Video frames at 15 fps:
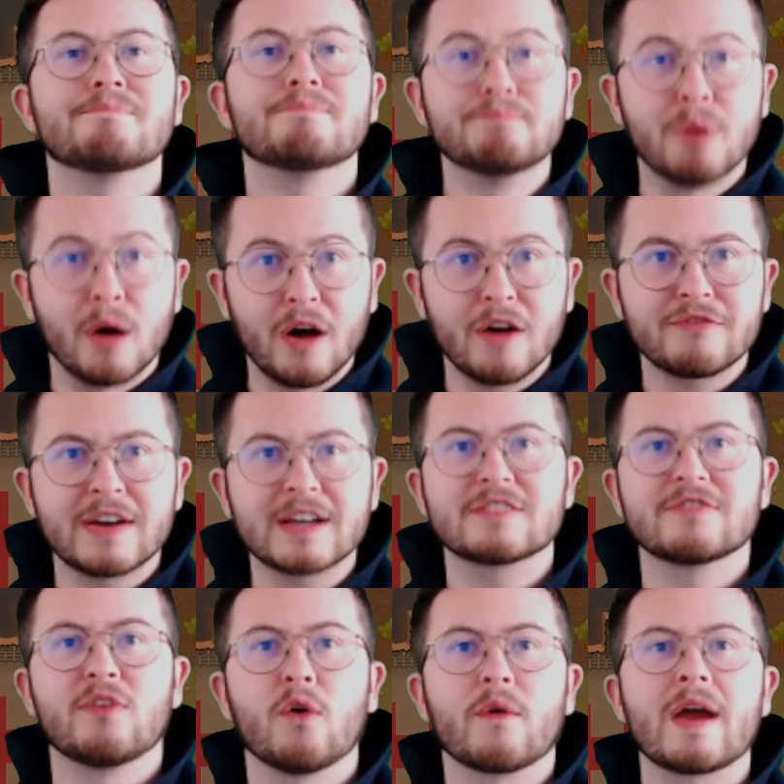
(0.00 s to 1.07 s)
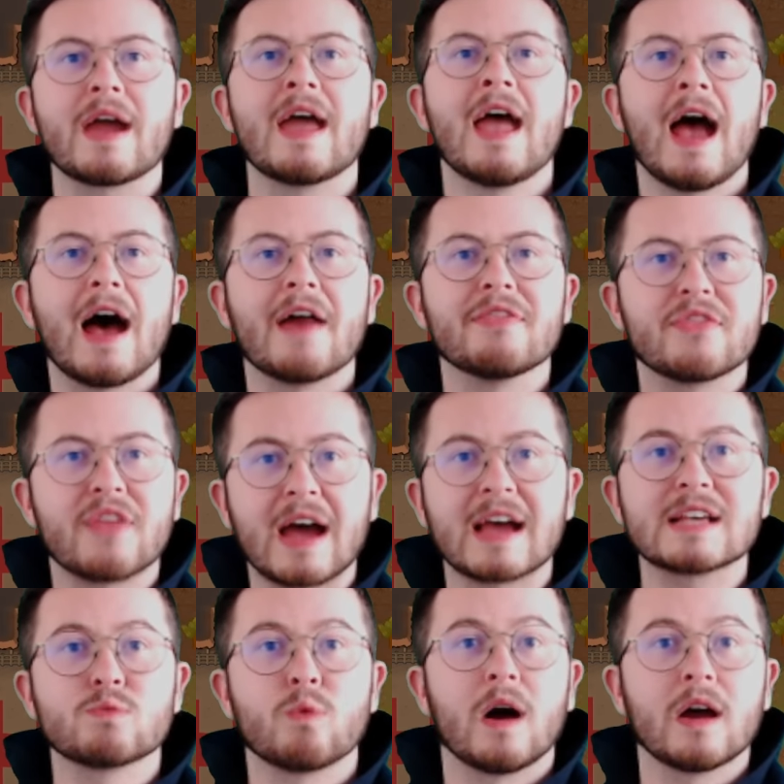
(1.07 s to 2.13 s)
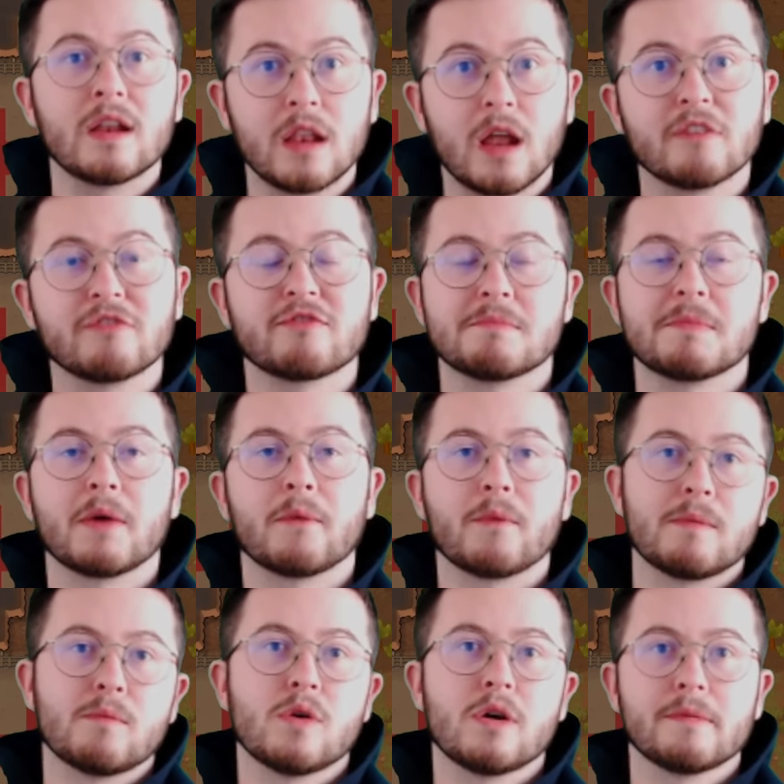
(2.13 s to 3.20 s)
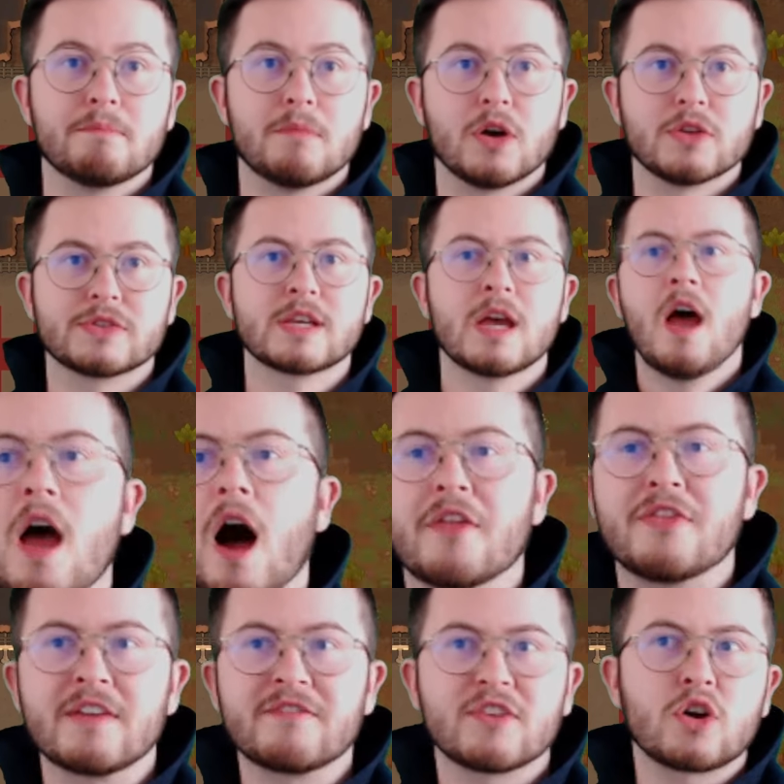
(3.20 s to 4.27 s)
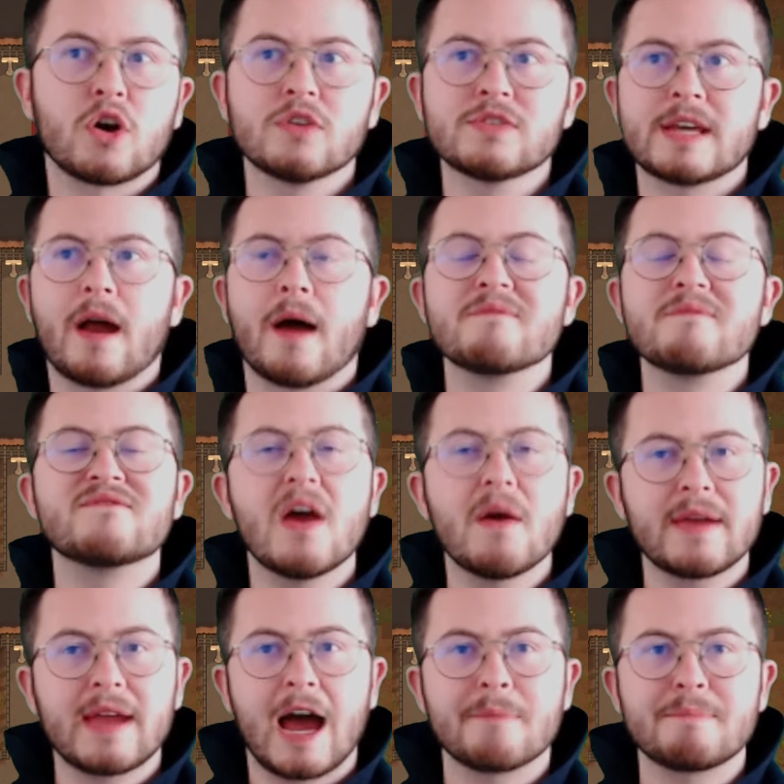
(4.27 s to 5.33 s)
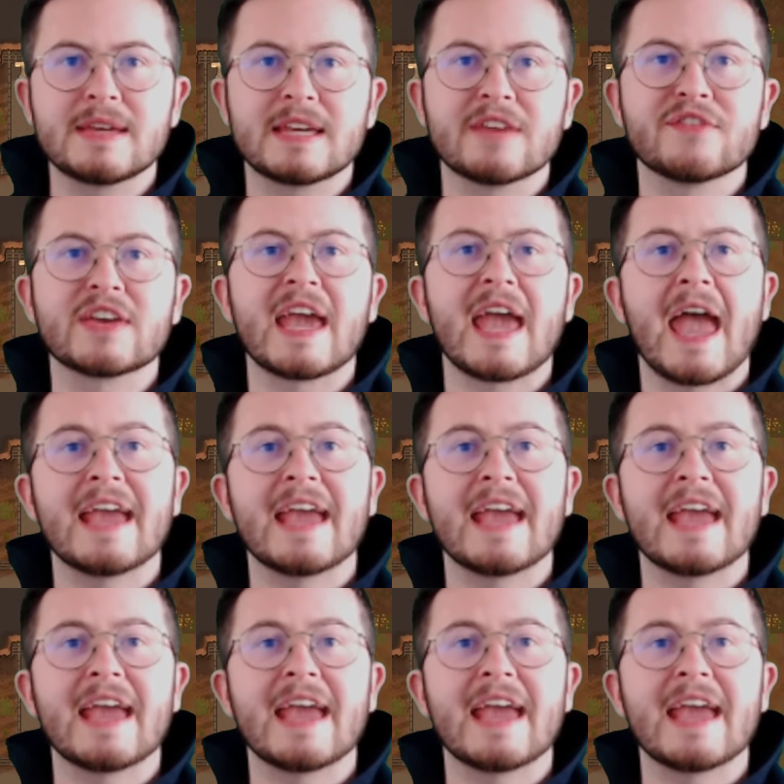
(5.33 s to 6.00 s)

perfect for it, and that is what I love from my Rimworld mods. I think for content, I'm very happy giving it a